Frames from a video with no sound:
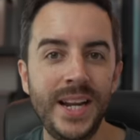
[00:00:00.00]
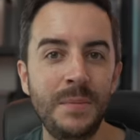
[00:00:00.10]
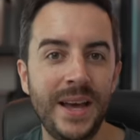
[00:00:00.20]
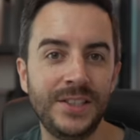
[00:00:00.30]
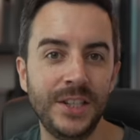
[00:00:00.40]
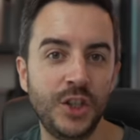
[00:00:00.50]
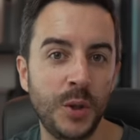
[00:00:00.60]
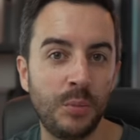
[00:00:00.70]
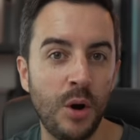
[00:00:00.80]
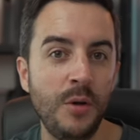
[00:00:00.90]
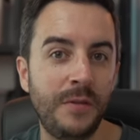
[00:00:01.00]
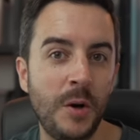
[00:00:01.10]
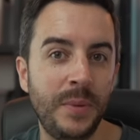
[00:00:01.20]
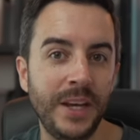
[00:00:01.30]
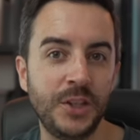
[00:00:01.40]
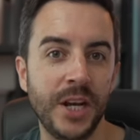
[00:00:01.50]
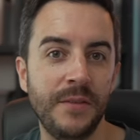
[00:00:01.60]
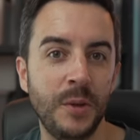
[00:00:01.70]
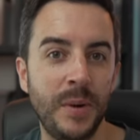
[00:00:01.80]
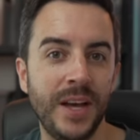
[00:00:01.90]
in a message, the profile picture
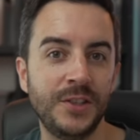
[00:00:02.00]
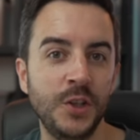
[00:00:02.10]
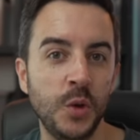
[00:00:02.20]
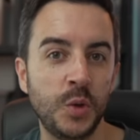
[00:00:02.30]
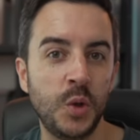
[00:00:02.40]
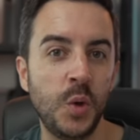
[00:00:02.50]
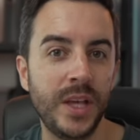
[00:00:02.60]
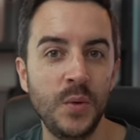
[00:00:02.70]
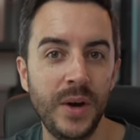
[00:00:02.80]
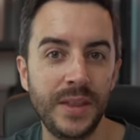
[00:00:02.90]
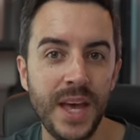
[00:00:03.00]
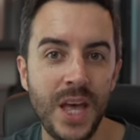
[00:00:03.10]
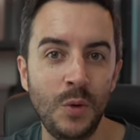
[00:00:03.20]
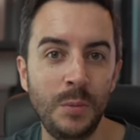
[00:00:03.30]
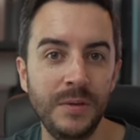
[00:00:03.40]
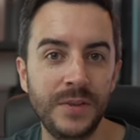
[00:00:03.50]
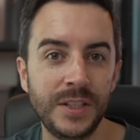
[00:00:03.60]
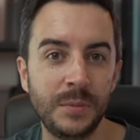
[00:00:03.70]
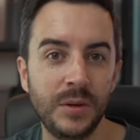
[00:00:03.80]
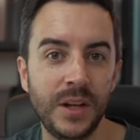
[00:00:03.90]
of the person you're talking with will be
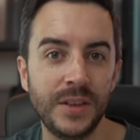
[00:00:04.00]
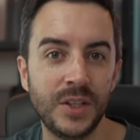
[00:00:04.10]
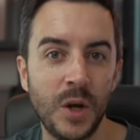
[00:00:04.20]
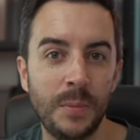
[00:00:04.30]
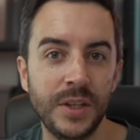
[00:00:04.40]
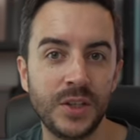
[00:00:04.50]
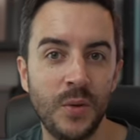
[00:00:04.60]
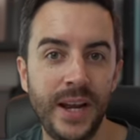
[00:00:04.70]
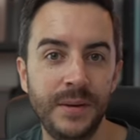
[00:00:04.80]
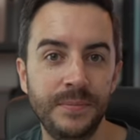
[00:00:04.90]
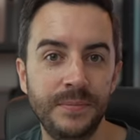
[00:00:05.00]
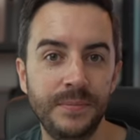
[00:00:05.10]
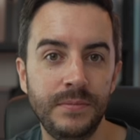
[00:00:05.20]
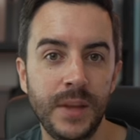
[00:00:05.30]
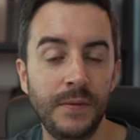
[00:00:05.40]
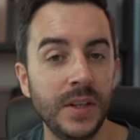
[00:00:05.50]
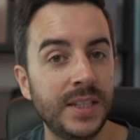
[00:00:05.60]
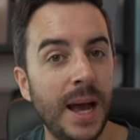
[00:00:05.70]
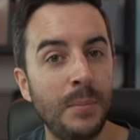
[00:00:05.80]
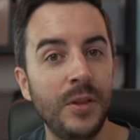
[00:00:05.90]
visible at the top of the screen. If you
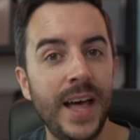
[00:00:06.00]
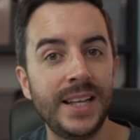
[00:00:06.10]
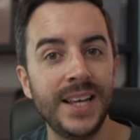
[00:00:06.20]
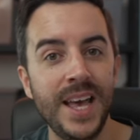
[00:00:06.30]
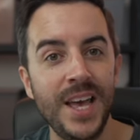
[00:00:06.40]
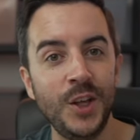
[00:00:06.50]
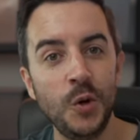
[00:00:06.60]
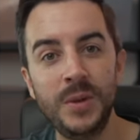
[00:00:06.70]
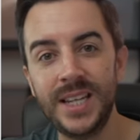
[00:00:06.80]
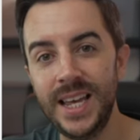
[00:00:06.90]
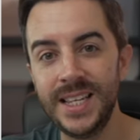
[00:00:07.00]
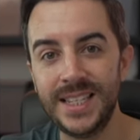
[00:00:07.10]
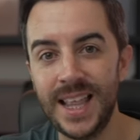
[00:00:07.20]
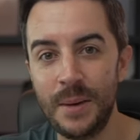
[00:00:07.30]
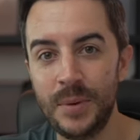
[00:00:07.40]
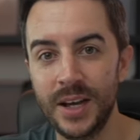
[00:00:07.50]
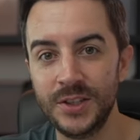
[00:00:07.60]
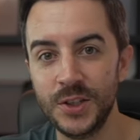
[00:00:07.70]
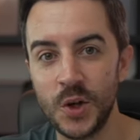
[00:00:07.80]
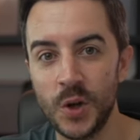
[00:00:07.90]
tap on that, you'll be taken to that
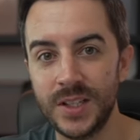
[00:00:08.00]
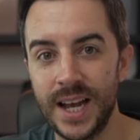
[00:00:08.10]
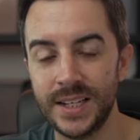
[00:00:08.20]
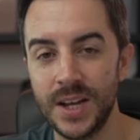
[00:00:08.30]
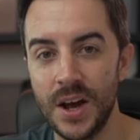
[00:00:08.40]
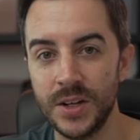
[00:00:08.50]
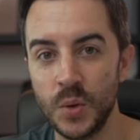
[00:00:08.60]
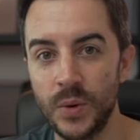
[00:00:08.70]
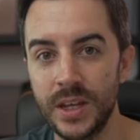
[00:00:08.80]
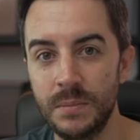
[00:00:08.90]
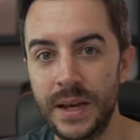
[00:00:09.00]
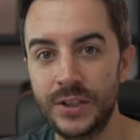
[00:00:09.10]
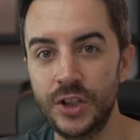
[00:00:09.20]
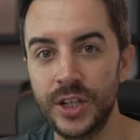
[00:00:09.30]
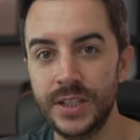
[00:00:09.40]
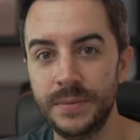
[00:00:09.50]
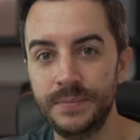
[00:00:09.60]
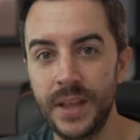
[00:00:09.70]
person's contact card within Messages.